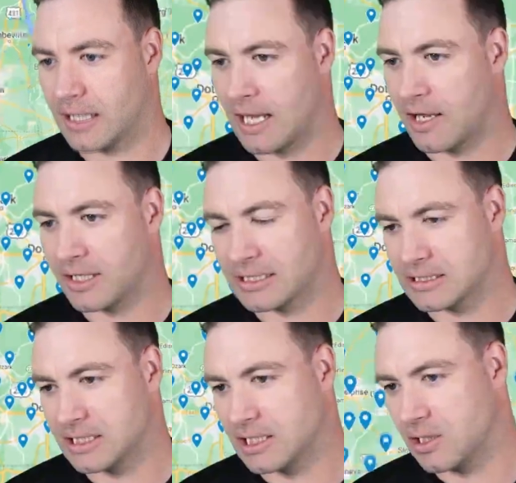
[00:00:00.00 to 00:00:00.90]
county and
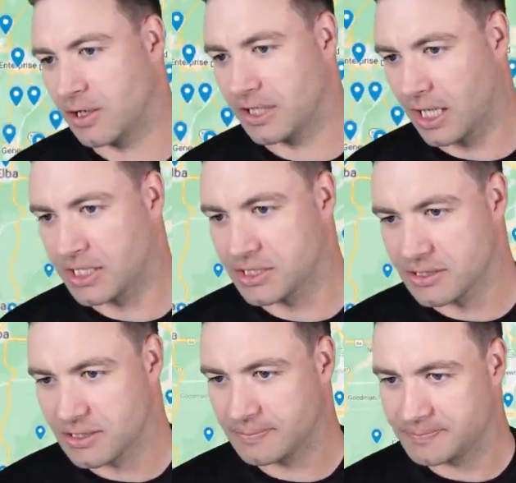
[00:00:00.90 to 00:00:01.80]
city locations.